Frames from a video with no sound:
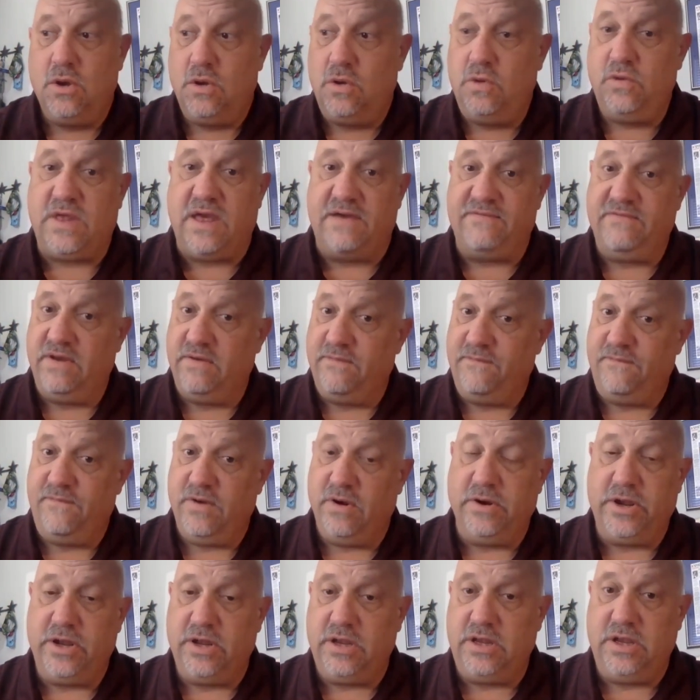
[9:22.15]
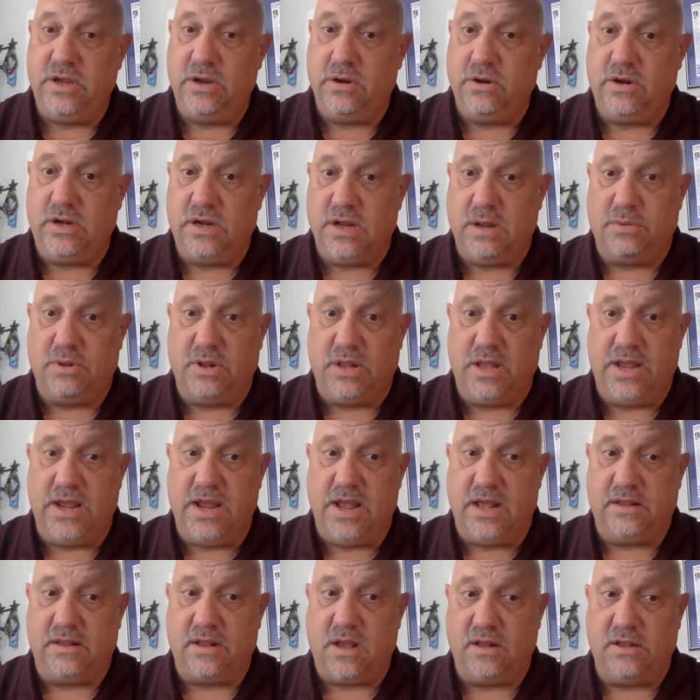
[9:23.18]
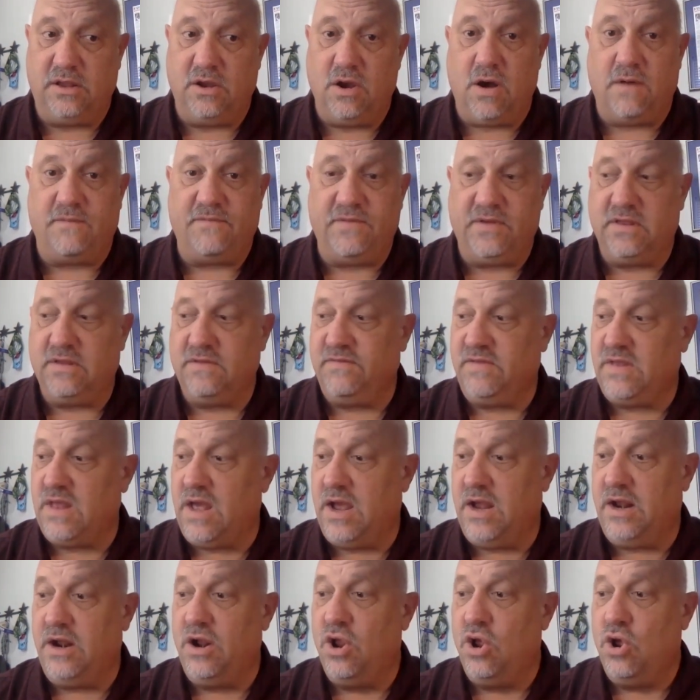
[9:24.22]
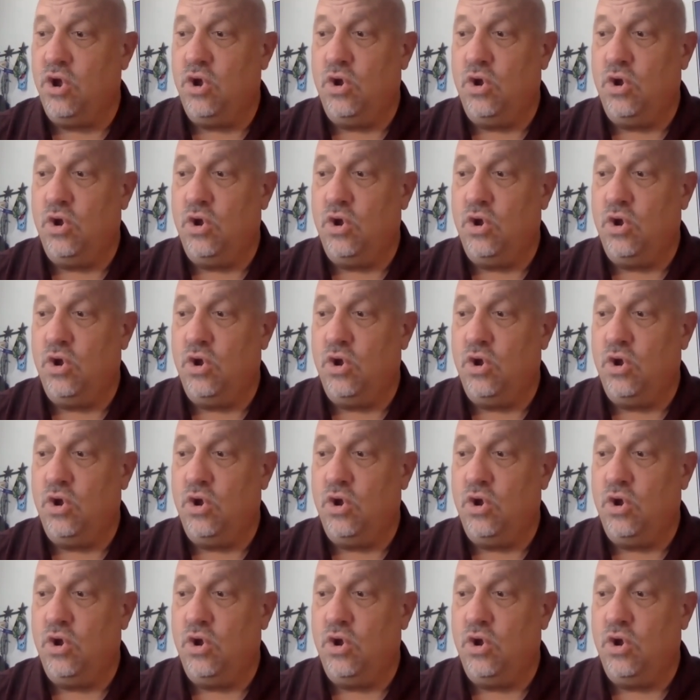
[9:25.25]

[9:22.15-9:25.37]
who's having a very good year at AA on the offensive side,